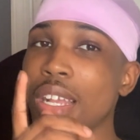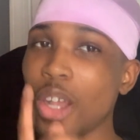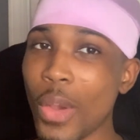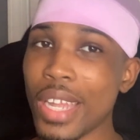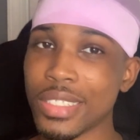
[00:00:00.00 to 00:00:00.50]

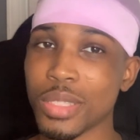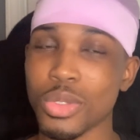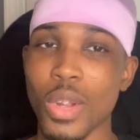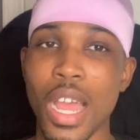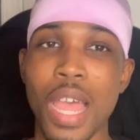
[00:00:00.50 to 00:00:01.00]
Go ahead and
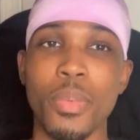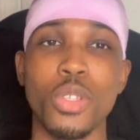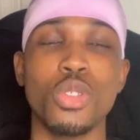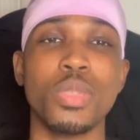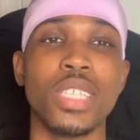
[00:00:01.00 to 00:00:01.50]
subscribe.
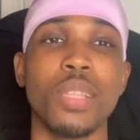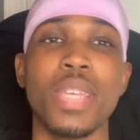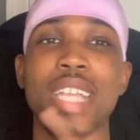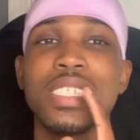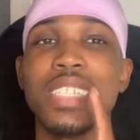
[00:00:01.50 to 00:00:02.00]
YouTube is telling
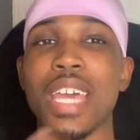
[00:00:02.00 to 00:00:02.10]
me actually